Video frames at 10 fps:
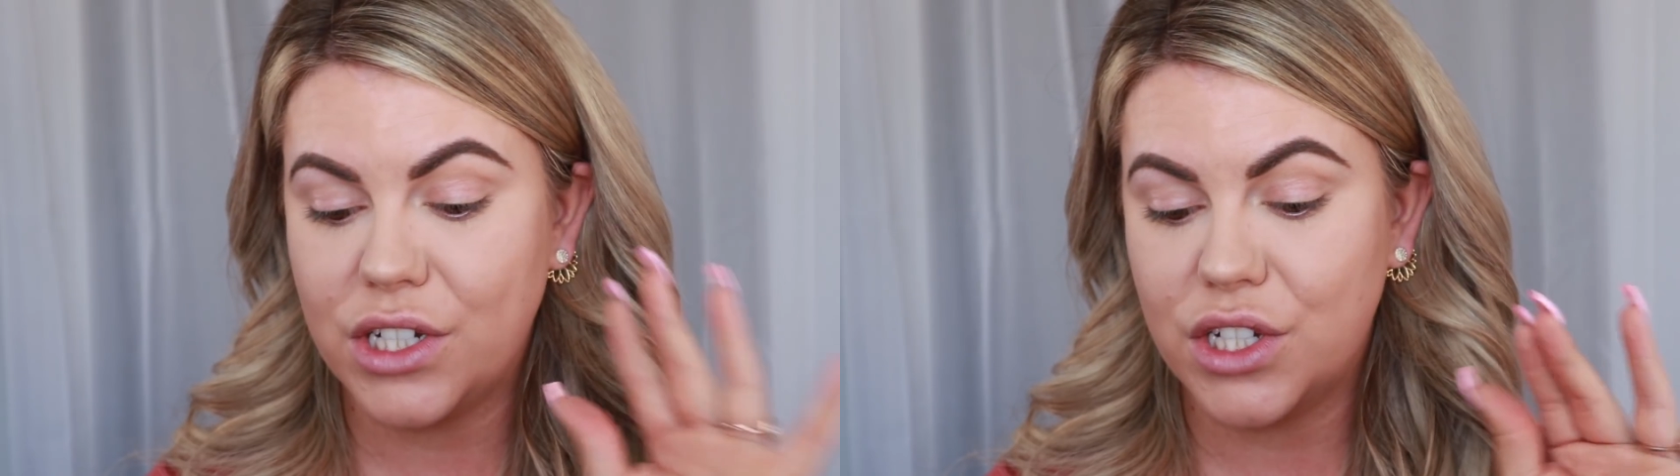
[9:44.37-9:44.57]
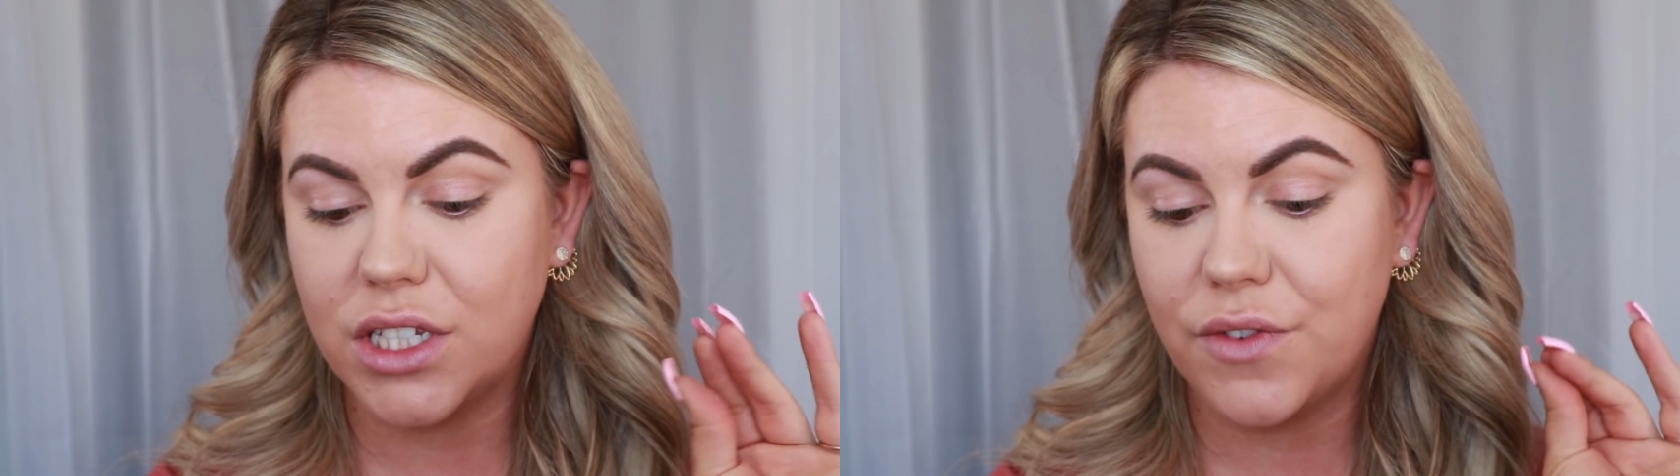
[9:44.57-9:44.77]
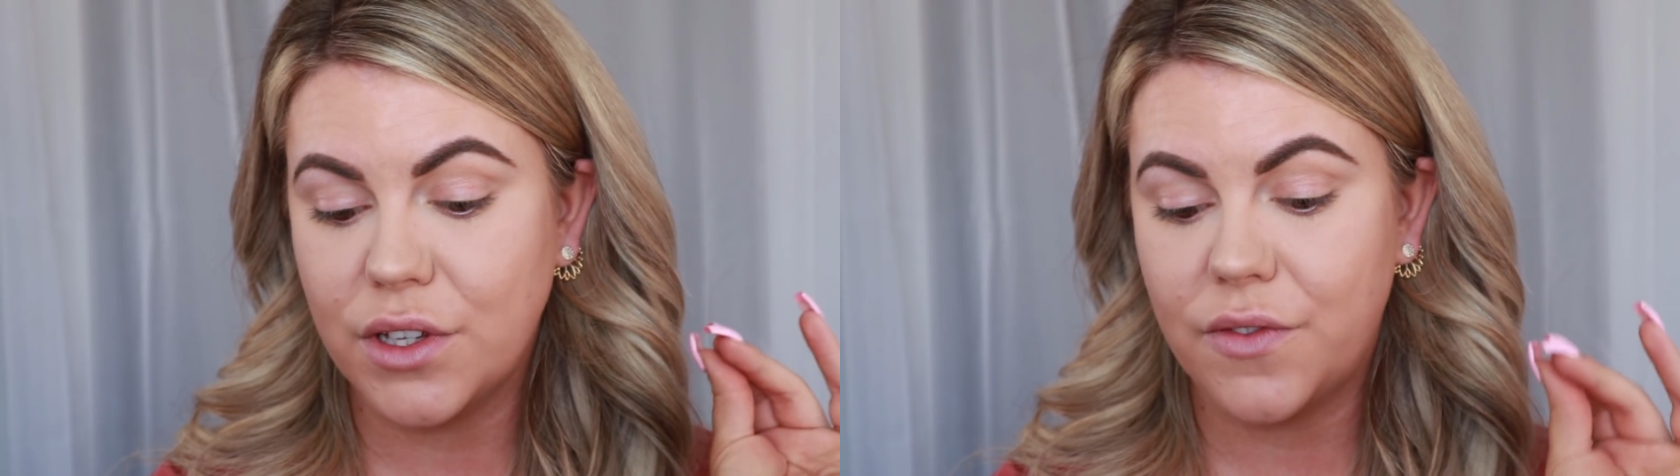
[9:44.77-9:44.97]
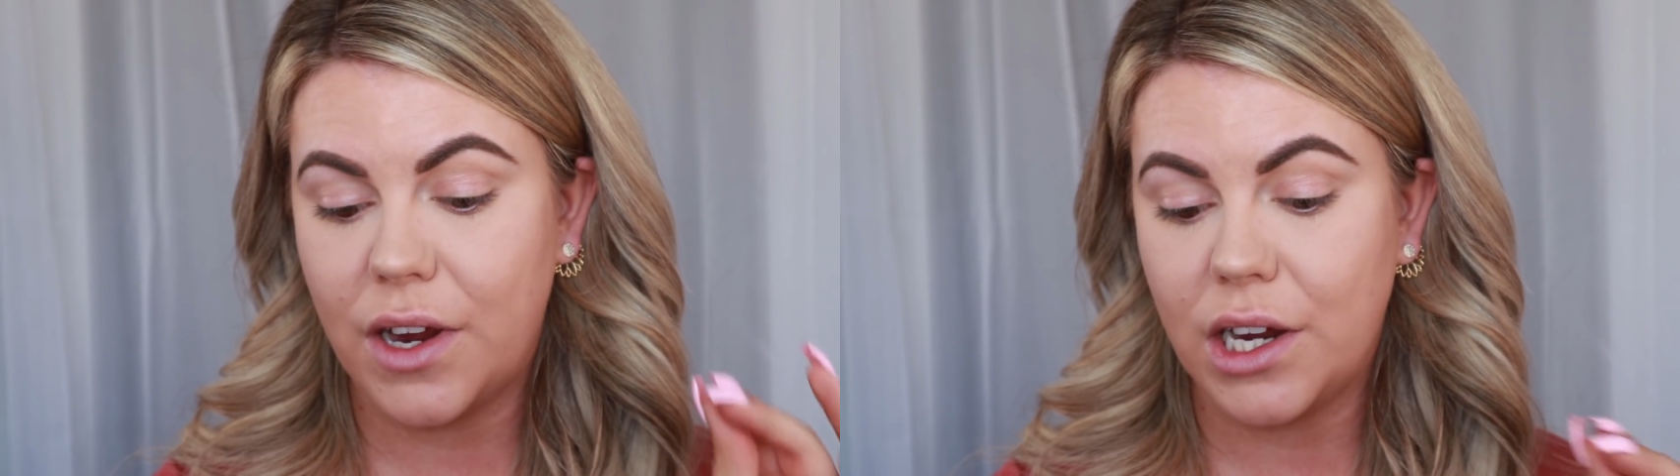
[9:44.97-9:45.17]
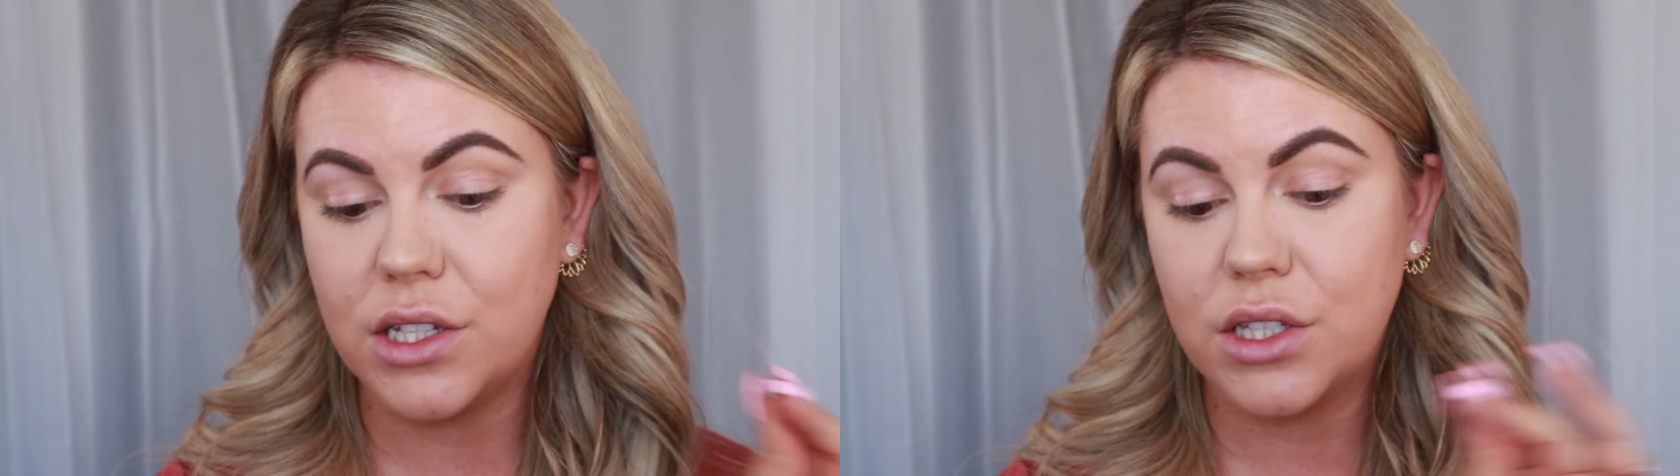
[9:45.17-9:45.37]
it just feels
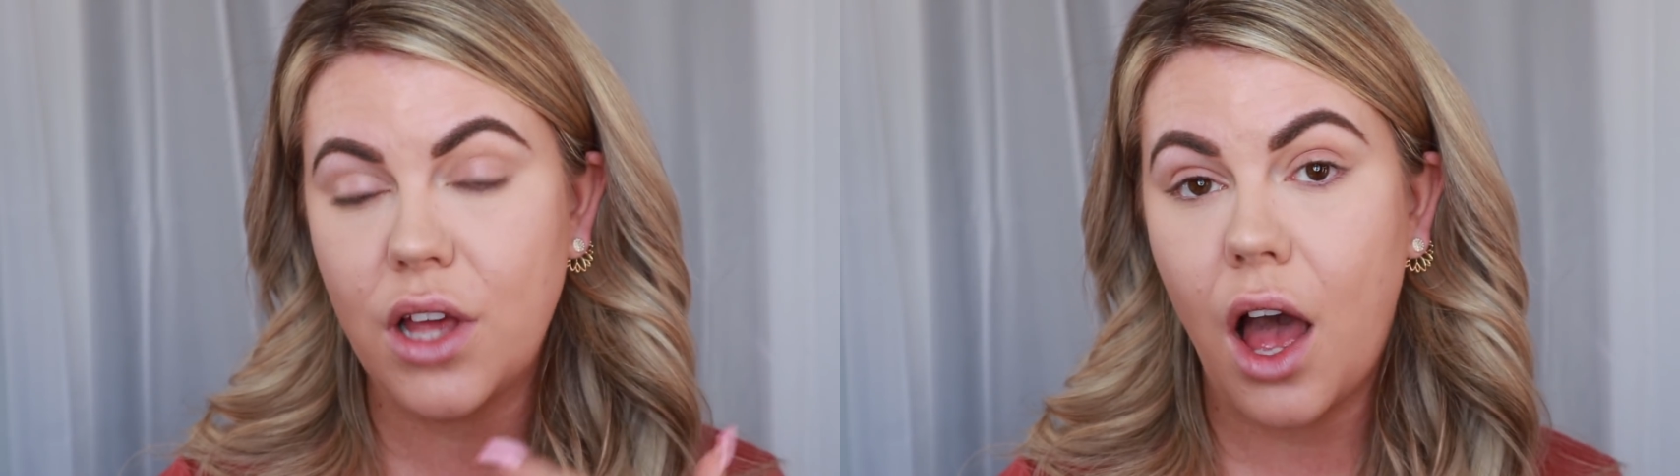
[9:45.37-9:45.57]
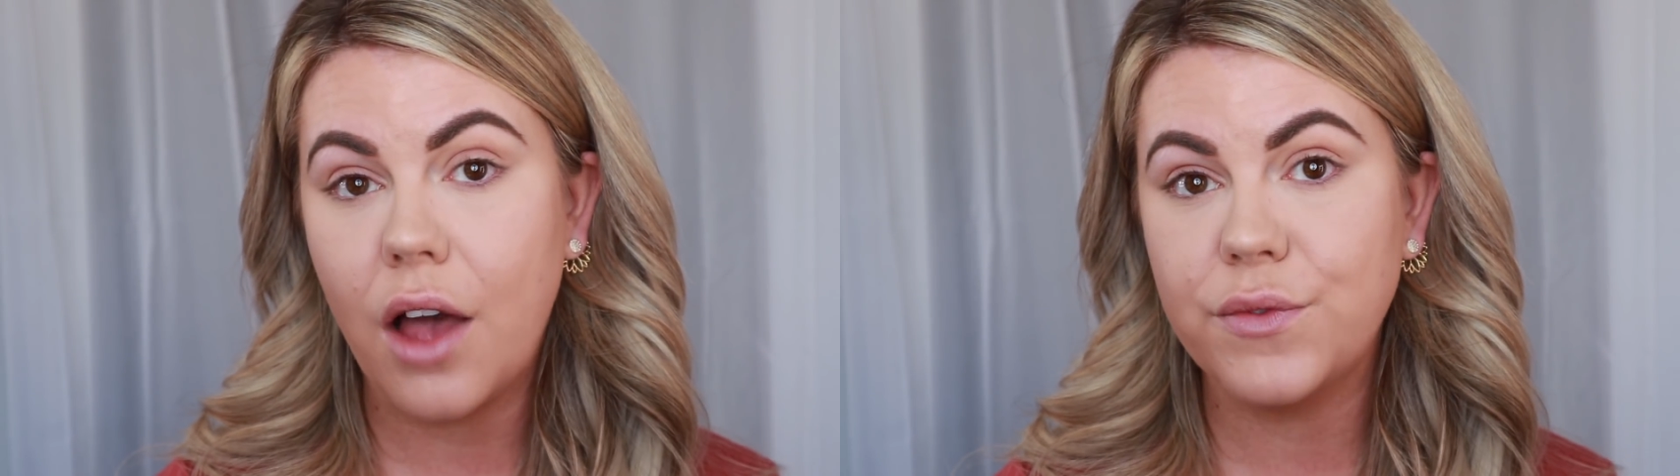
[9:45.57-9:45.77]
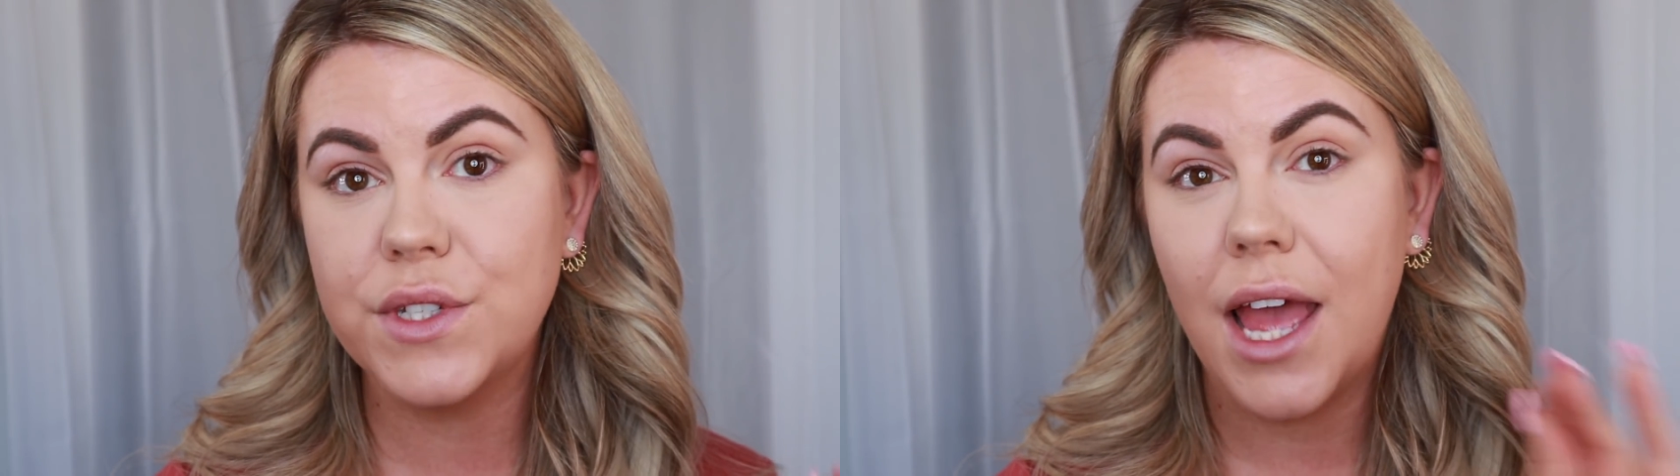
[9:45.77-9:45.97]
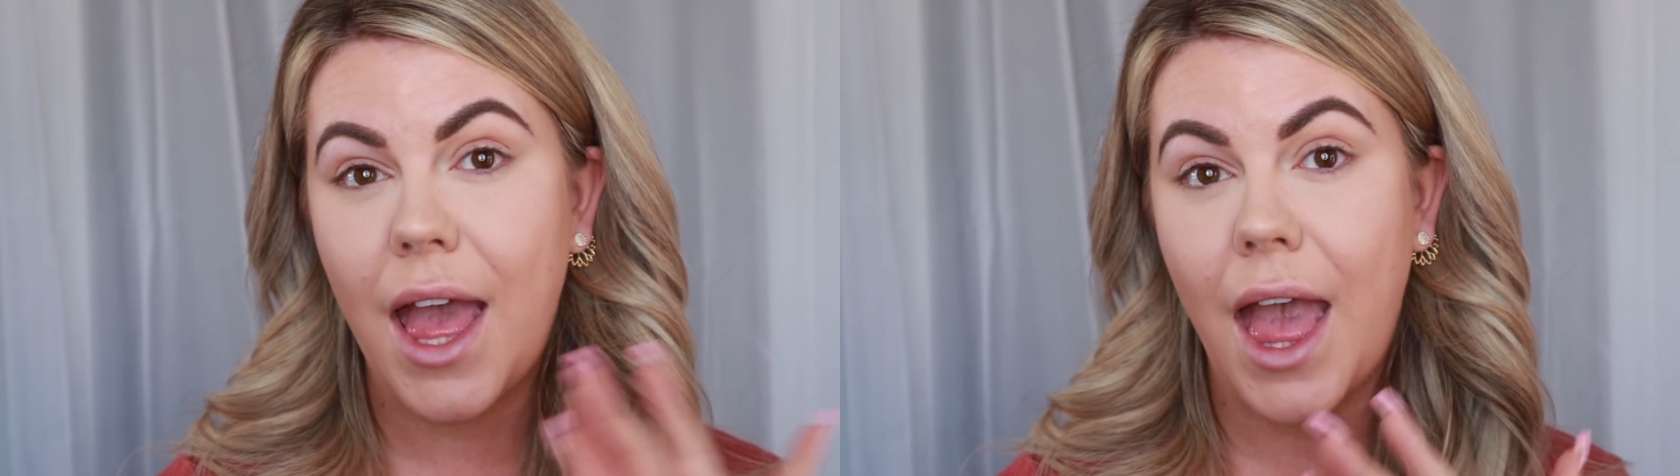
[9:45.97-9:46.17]
very soft